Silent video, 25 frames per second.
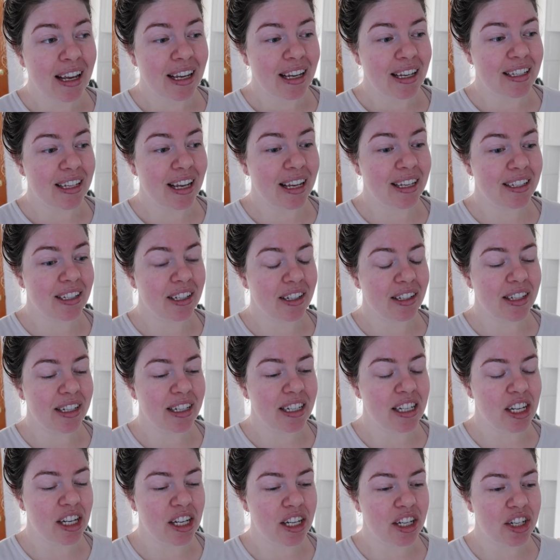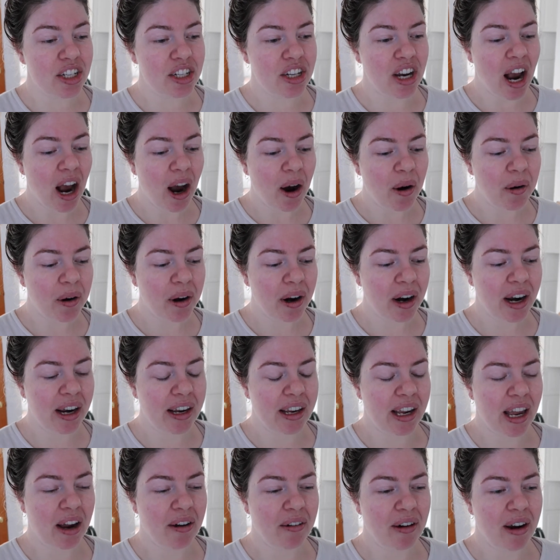because I still need to shower
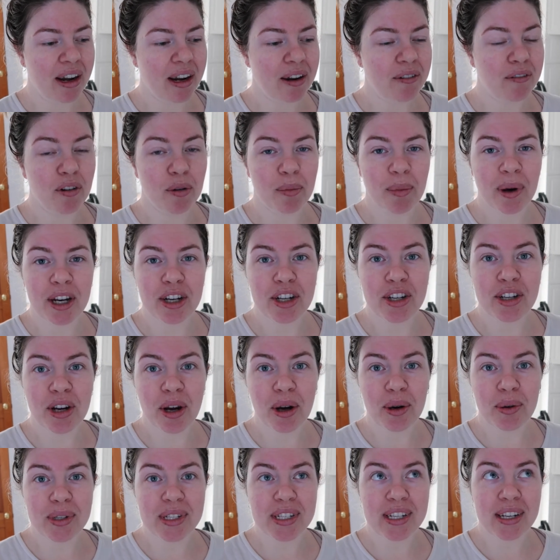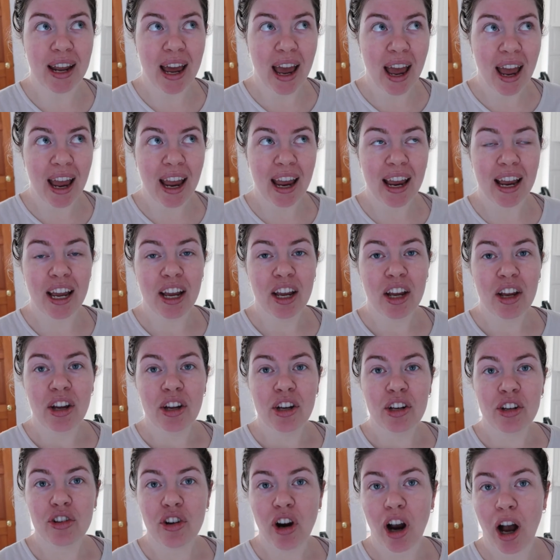and get ready for my show today,
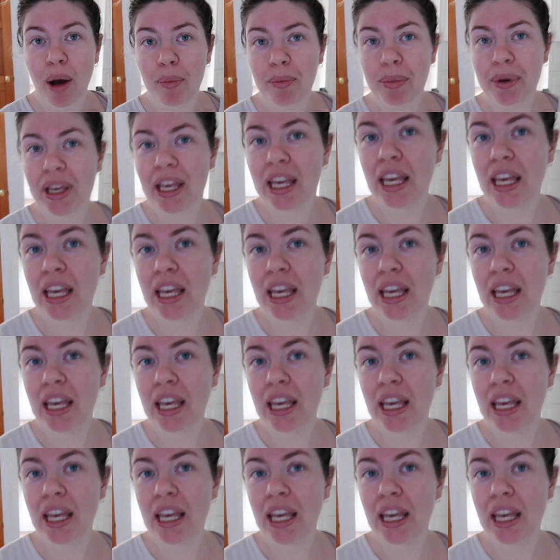drop